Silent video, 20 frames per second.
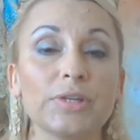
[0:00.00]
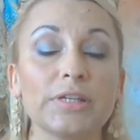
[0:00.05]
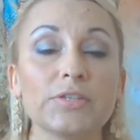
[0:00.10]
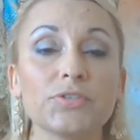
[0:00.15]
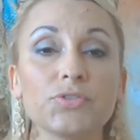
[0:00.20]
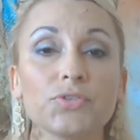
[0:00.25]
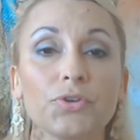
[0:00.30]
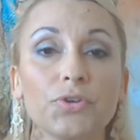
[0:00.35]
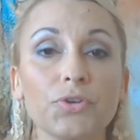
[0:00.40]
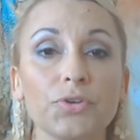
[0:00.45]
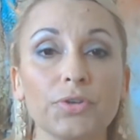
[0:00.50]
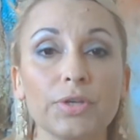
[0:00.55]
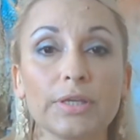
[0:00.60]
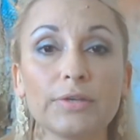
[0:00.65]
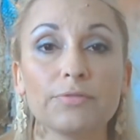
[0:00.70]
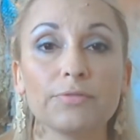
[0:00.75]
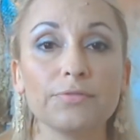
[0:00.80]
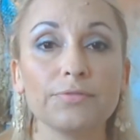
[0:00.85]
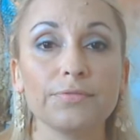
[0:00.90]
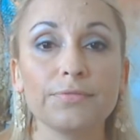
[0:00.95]
So if
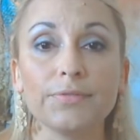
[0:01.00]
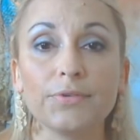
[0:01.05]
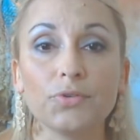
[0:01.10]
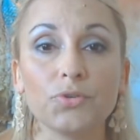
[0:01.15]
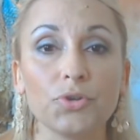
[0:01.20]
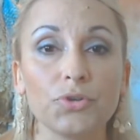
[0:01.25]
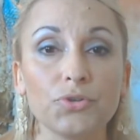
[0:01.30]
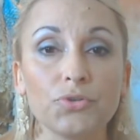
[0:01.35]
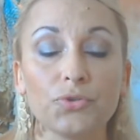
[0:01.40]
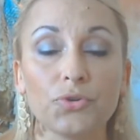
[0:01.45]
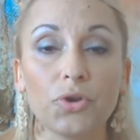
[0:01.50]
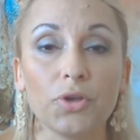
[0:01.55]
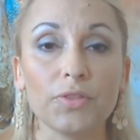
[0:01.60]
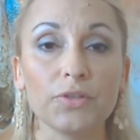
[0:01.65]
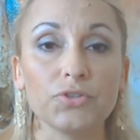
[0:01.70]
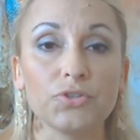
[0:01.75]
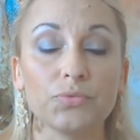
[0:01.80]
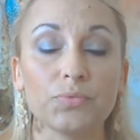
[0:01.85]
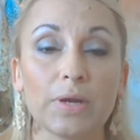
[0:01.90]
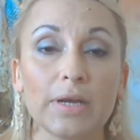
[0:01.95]
you know
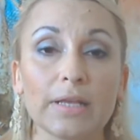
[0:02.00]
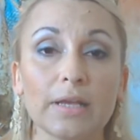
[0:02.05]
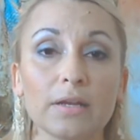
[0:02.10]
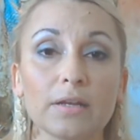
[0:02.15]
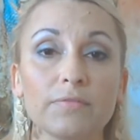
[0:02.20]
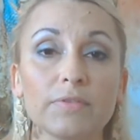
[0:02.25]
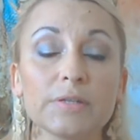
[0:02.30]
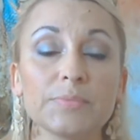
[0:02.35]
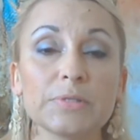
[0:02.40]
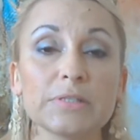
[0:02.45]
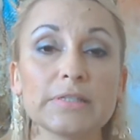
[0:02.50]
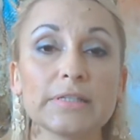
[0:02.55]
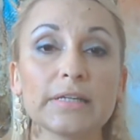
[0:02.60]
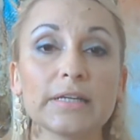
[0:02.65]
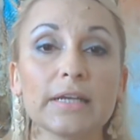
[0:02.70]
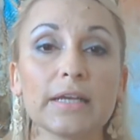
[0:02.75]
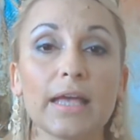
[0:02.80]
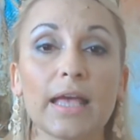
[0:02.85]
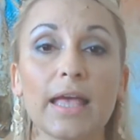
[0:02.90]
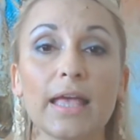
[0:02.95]
that you're running out of
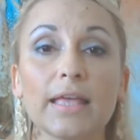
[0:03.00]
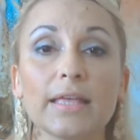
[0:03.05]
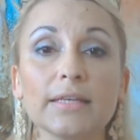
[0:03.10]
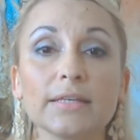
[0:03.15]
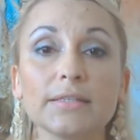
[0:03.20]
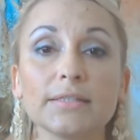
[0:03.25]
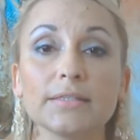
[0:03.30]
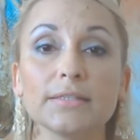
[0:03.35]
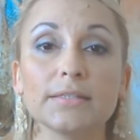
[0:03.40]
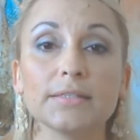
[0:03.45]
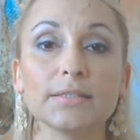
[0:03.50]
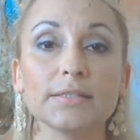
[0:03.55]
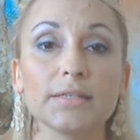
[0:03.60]
lipstick and